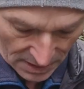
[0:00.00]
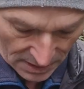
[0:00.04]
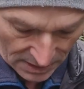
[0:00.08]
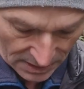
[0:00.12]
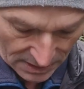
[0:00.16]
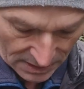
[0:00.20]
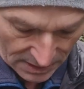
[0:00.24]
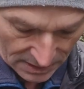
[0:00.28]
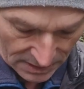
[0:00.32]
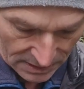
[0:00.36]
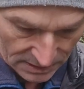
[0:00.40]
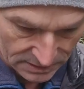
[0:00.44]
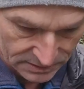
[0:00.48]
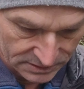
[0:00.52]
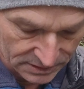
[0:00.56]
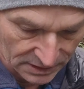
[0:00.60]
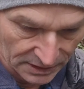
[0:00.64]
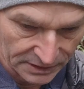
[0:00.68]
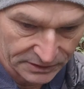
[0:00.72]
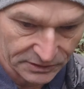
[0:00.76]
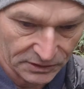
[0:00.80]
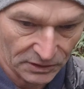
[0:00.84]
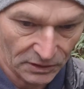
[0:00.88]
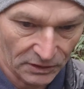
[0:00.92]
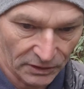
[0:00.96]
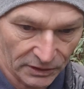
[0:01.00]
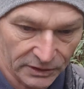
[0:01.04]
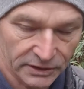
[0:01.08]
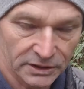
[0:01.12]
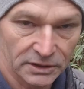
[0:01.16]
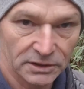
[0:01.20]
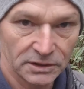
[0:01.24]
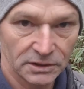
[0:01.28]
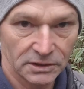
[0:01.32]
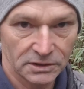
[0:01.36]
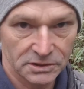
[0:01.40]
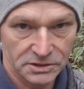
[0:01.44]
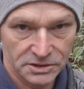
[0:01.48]
so that I
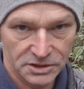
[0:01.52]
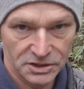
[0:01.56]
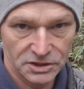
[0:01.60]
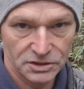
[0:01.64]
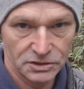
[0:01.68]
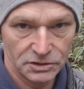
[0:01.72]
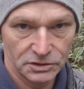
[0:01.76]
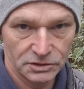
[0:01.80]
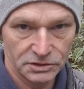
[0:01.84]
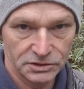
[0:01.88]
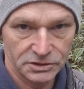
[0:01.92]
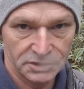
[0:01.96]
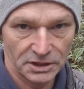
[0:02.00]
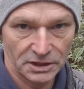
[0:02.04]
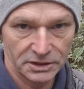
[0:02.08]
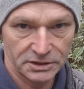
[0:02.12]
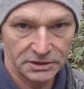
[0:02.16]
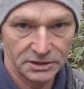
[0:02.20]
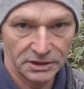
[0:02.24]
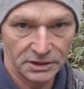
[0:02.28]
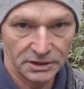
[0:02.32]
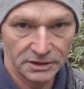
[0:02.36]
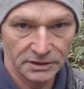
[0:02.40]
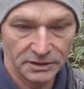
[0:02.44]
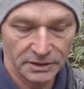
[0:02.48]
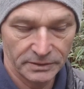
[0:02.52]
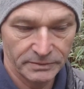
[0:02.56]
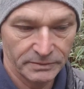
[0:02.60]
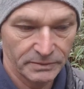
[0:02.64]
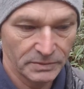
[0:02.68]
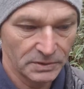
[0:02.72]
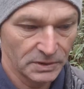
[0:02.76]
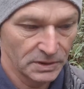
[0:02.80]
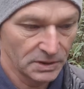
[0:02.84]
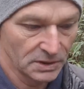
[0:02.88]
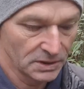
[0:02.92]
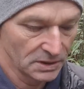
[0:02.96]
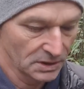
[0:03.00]
can continue studying
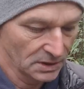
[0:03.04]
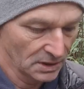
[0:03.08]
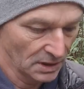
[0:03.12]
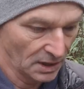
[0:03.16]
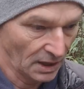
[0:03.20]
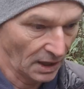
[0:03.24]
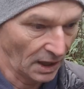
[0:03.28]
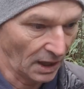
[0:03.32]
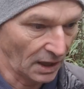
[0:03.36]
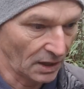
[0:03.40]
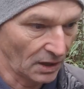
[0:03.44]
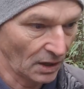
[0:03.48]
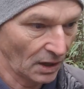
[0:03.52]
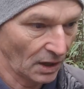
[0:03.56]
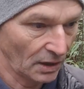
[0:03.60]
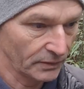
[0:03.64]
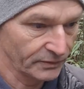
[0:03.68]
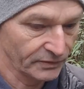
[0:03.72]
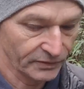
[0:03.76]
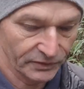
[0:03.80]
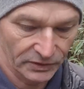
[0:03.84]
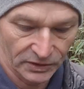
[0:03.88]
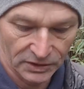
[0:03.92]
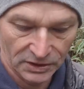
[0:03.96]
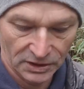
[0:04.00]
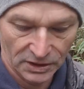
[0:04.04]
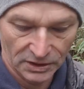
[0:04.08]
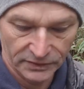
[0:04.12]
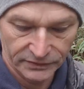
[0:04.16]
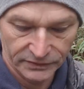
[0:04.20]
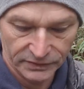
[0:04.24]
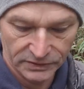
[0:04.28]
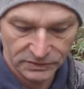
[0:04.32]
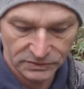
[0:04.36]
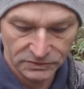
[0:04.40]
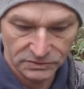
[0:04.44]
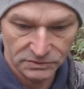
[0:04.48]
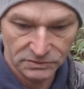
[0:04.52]
them, and hopefully
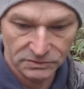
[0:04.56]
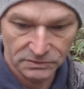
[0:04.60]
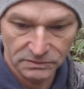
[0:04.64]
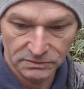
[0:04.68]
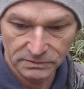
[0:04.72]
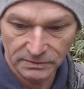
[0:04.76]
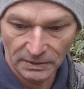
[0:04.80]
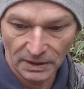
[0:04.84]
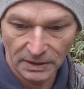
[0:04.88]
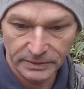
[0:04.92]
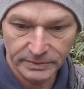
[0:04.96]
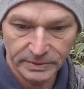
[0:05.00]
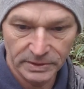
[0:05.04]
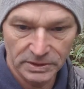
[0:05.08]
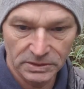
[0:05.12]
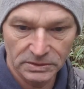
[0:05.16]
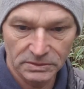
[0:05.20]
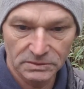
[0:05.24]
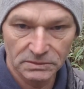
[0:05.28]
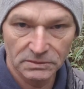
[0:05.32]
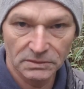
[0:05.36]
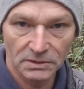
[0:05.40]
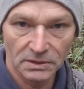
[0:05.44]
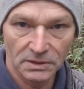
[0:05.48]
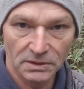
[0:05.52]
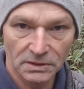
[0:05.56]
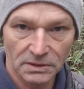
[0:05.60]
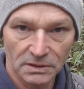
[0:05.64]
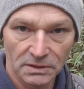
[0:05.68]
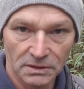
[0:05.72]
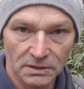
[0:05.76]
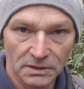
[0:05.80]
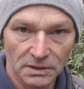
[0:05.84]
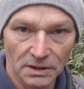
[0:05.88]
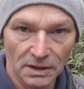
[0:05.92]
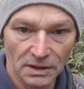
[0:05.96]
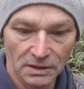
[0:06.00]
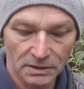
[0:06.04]
even maybe,
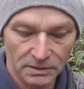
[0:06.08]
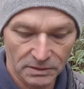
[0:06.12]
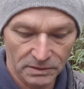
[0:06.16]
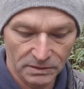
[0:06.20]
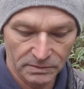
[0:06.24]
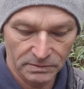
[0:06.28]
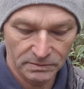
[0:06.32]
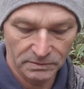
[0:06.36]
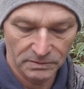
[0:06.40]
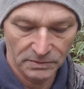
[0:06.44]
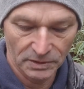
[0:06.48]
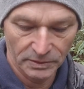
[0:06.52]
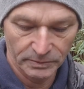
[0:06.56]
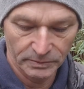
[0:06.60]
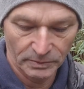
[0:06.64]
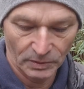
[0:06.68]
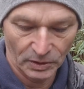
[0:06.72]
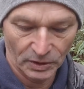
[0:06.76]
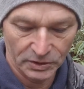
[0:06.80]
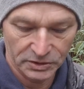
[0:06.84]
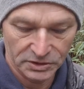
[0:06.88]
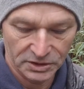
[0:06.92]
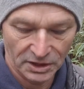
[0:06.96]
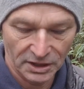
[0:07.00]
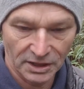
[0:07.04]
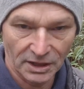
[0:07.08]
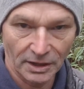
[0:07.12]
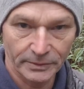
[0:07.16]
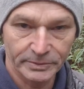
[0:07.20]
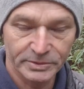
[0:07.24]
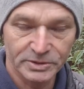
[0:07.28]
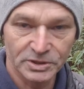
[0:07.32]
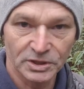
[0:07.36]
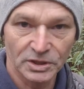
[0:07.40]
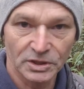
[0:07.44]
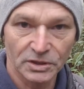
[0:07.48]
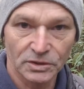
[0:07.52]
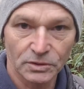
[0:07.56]
you know, it might take
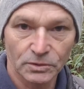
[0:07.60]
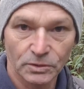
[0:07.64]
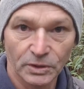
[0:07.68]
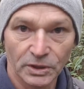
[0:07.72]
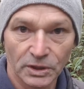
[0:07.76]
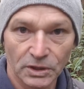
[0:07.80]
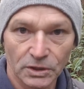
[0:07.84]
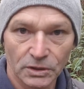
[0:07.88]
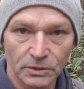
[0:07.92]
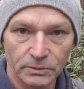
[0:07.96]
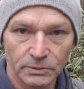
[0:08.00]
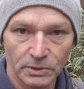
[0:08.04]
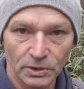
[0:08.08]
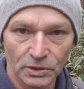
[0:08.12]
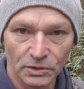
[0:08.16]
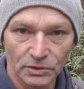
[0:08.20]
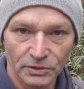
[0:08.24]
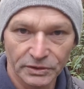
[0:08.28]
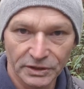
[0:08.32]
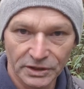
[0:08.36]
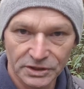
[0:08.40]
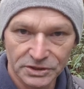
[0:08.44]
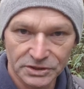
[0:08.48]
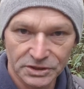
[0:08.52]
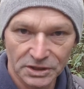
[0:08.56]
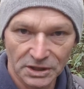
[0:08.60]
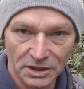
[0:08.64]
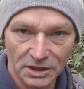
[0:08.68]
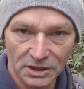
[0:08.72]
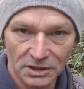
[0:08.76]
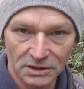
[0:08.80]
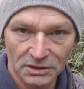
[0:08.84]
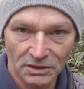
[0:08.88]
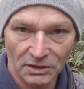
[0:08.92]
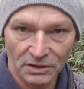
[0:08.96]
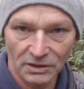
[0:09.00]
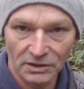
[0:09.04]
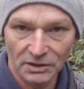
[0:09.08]
up as a quick communal nest
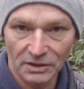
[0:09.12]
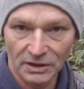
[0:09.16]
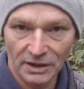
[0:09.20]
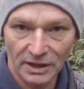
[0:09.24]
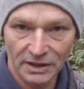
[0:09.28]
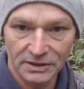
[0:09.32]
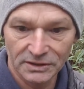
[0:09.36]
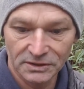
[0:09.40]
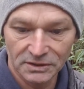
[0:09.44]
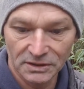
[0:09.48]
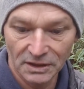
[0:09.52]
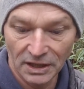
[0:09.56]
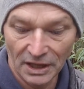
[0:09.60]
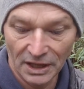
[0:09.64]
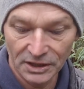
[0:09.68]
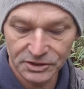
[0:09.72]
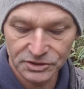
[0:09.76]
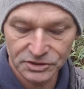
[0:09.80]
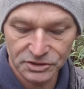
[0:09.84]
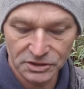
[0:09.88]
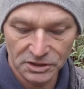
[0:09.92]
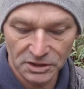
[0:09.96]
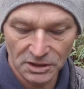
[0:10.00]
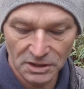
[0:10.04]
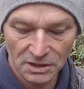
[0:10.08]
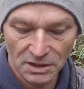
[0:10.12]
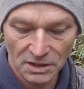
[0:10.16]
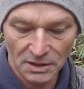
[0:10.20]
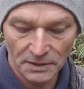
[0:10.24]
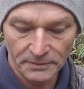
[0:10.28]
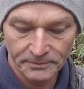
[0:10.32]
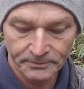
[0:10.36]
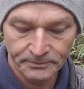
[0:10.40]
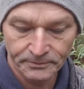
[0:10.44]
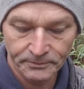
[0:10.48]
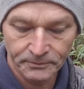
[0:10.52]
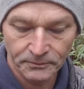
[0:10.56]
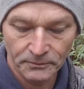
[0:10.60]
again like I had last year,
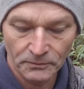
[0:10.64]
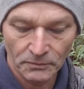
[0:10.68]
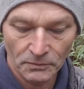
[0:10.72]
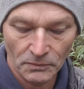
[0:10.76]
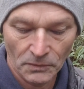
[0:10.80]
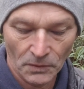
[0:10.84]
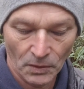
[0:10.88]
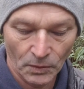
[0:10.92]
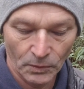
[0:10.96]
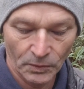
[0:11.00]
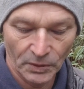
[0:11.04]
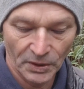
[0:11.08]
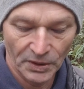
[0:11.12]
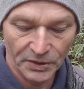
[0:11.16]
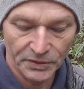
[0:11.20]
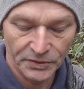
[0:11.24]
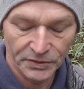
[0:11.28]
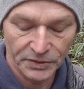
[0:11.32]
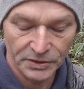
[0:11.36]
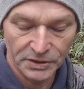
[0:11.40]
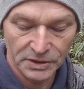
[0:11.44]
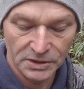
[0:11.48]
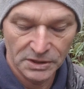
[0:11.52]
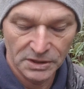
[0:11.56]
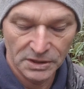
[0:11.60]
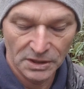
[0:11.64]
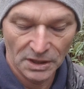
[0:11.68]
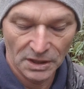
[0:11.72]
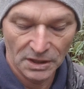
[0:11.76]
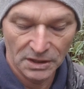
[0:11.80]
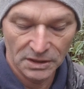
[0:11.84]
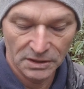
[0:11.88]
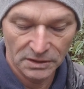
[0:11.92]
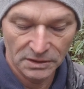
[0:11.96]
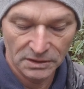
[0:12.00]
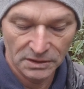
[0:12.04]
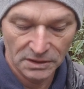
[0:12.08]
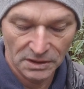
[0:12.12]
where
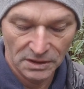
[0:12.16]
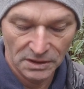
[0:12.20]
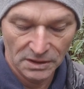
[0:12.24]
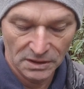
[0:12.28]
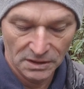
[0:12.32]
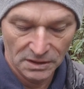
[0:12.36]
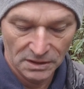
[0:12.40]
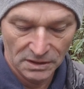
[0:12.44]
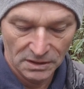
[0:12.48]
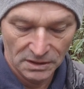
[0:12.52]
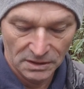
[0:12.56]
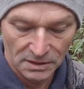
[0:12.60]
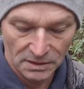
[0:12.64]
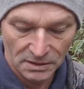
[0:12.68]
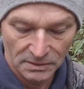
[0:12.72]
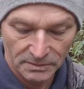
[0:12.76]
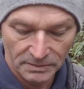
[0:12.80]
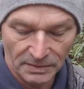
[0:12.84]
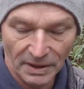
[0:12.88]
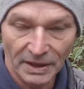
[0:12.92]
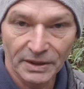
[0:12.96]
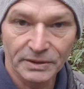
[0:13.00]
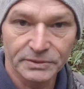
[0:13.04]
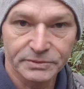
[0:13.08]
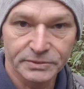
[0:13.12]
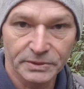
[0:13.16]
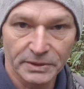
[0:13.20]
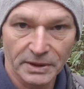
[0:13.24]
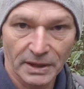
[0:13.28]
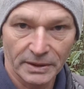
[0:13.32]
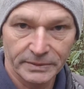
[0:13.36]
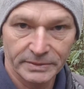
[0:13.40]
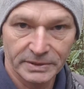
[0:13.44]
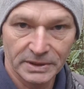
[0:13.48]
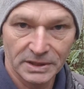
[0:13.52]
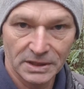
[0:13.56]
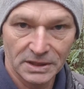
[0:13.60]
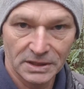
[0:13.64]
the males were
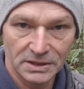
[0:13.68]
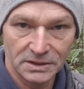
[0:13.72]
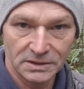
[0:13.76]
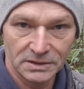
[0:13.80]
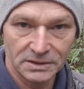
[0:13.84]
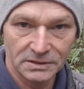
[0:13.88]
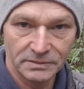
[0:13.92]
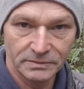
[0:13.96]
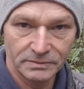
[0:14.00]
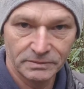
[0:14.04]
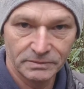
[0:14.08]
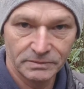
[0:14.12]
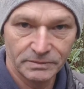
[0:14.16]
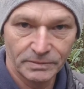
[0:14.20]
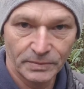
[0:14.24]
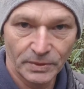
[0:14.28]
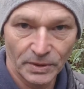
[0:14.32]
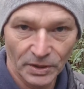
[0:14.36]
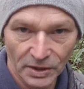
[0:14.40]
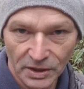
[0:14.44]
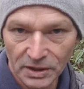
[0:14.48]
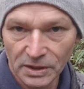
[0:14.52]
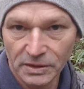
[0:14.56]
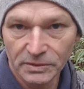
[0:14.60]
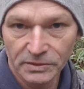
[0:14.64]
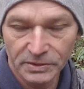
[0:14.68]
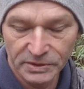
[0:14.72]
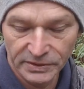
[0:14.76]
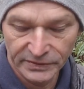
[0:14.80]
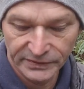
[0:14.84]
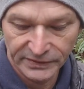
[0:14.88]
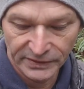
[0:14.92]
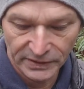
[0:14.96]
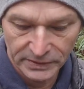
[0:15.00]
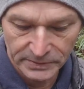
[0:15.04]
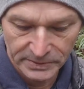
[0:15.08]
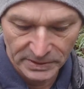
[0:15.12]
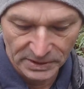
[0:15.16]
coming in and breeding with the
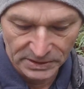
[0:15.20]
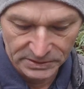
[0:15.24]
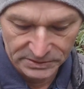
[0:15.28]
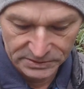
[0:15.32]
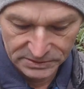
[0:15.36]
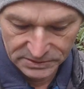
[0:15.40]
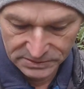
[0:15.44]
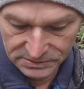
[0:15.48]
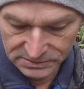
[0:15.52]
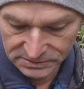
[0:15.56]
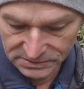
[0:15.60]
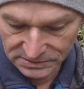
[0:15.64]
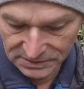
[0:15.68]
females.